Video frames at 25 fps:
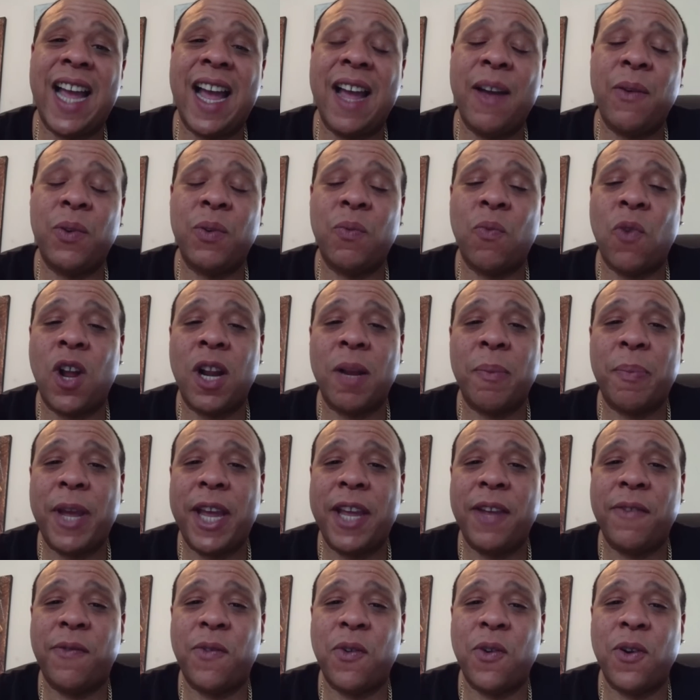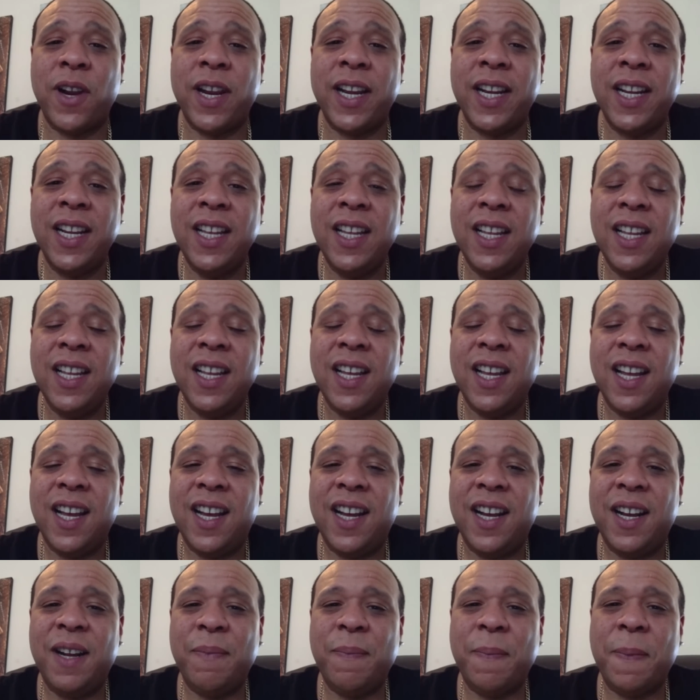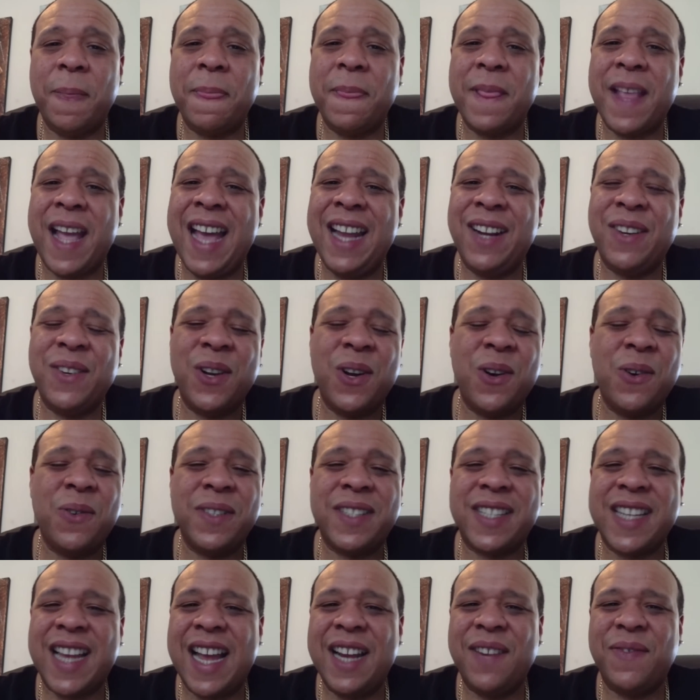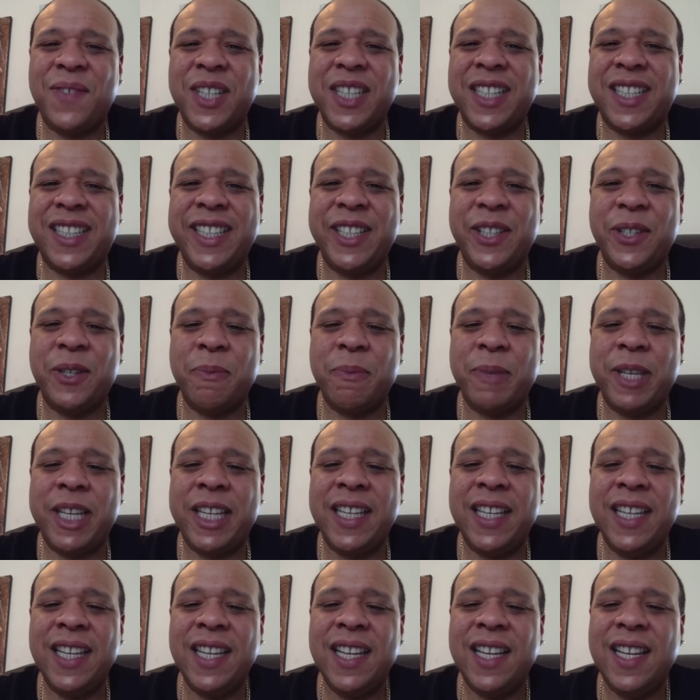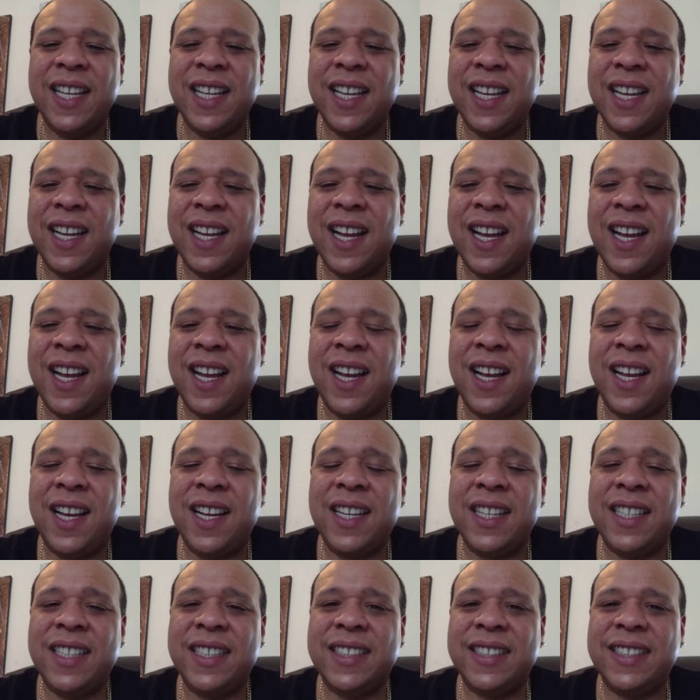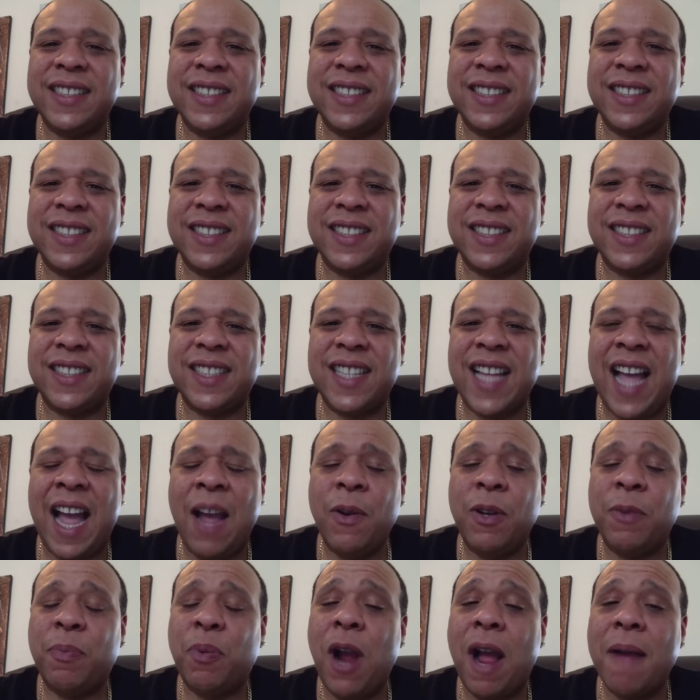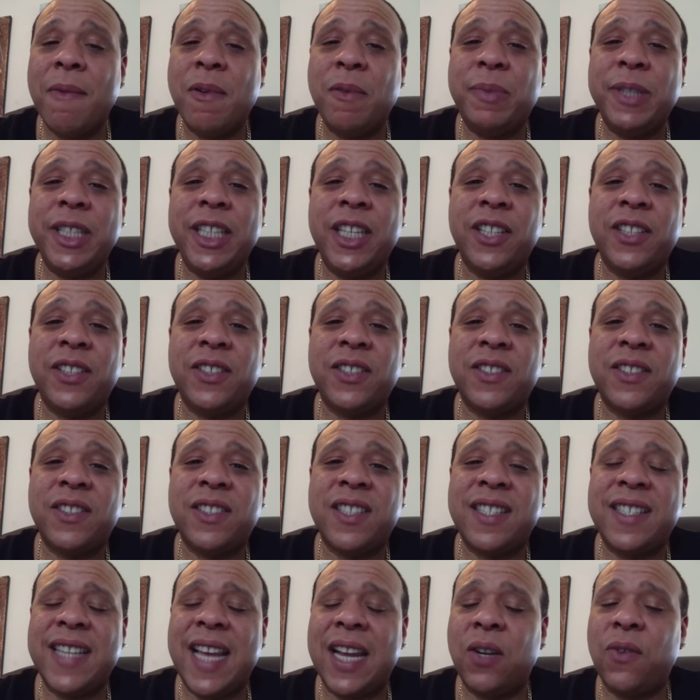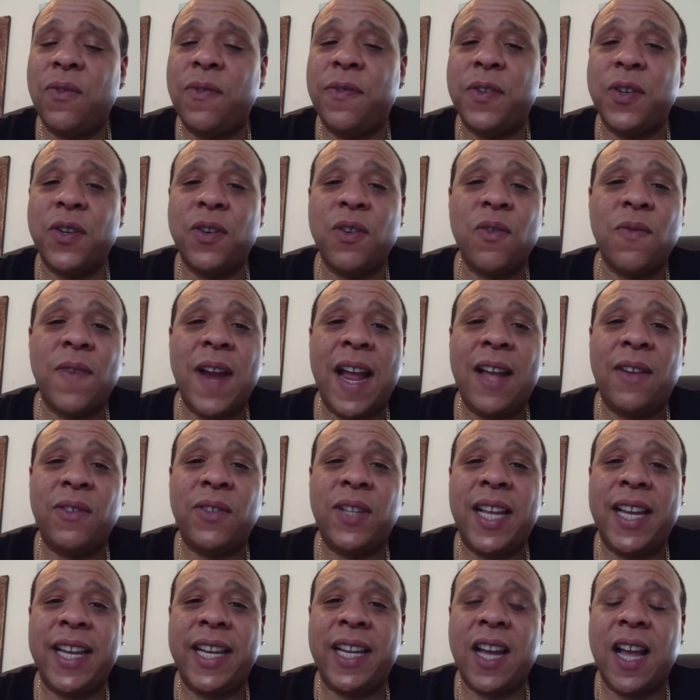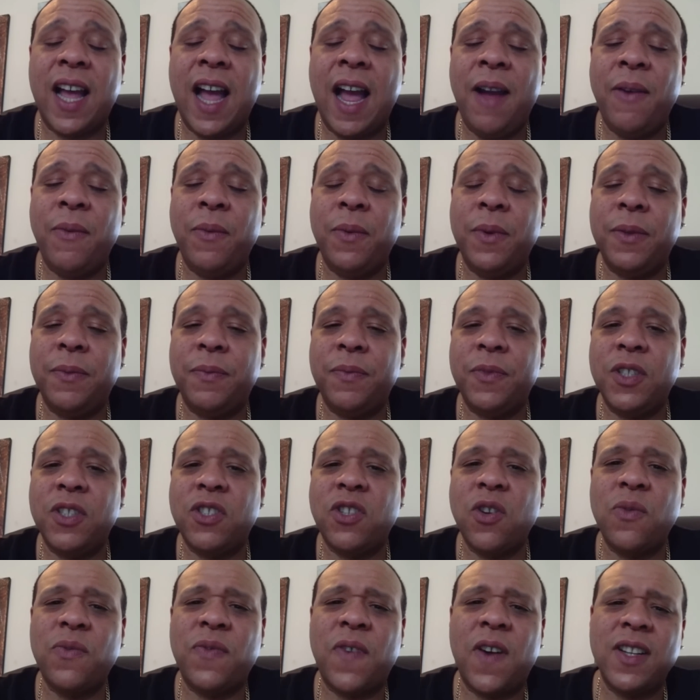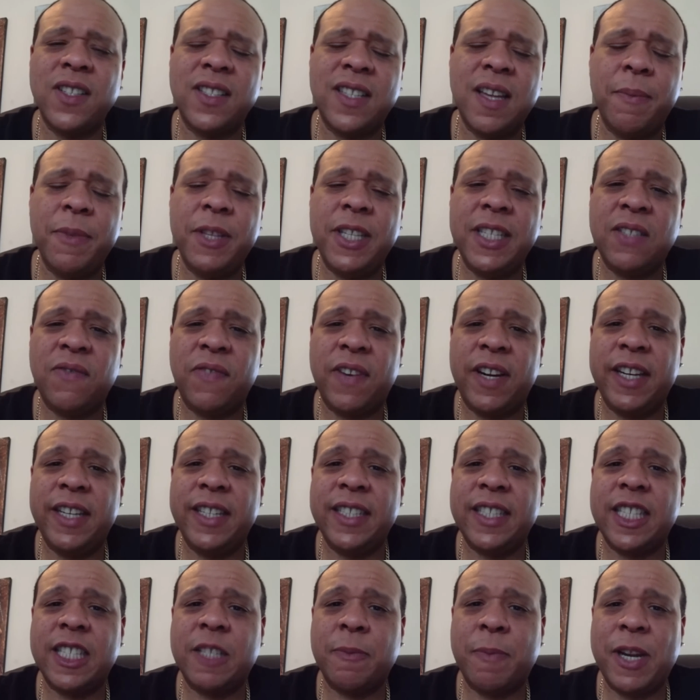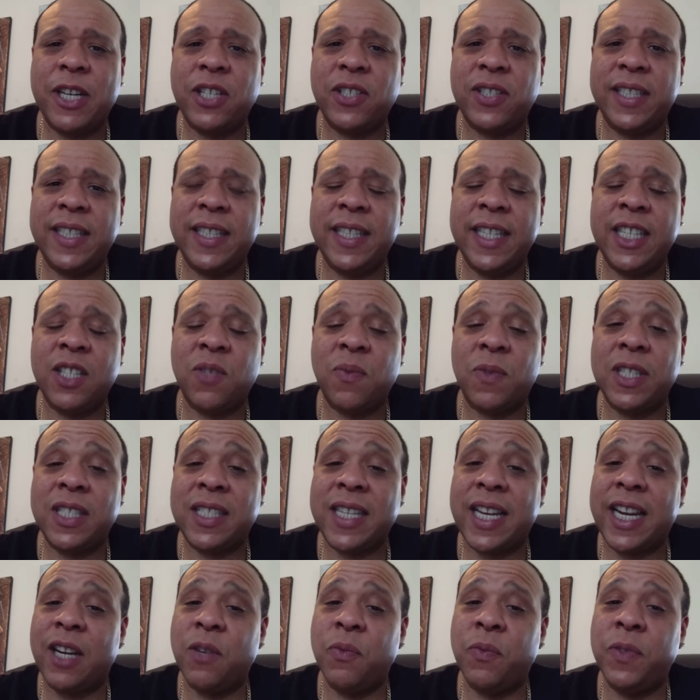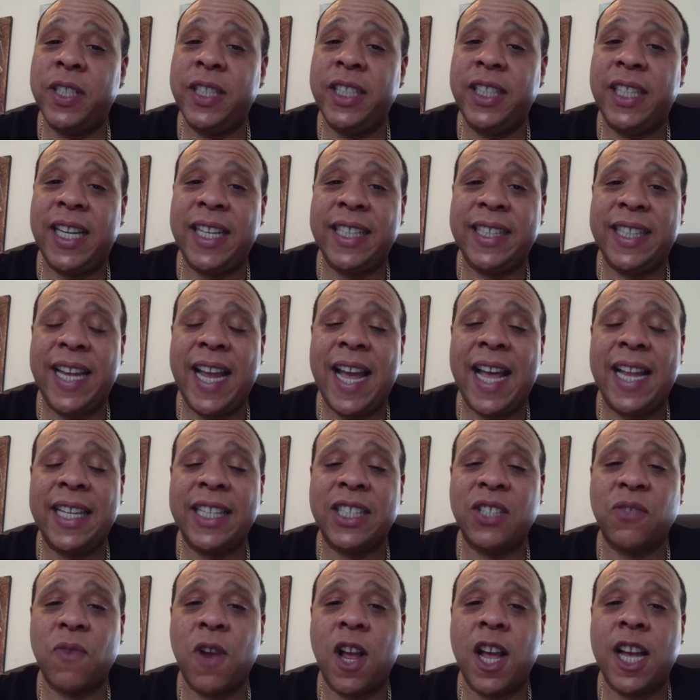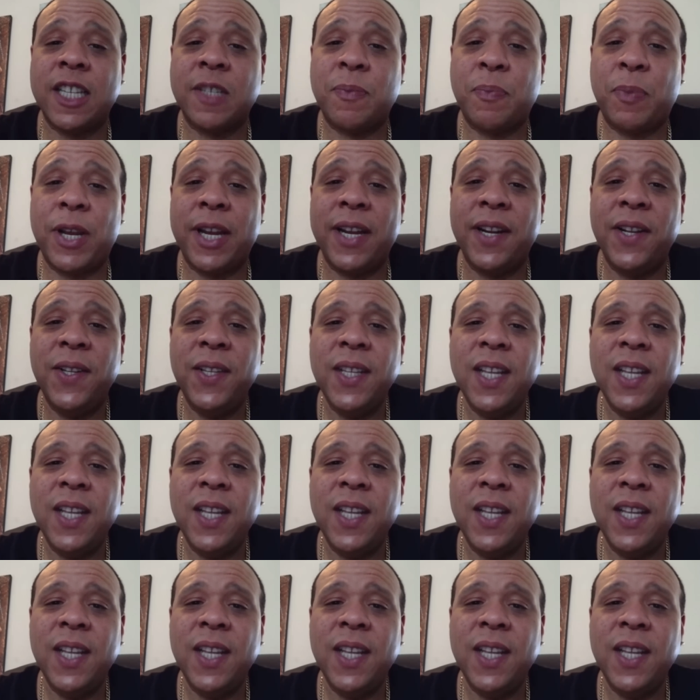I would want to pay for it. I don't know, it's kind of unclear to me. I would probably settle for around so on some of these variants, especially these ones, like I really like the Alex Ross, but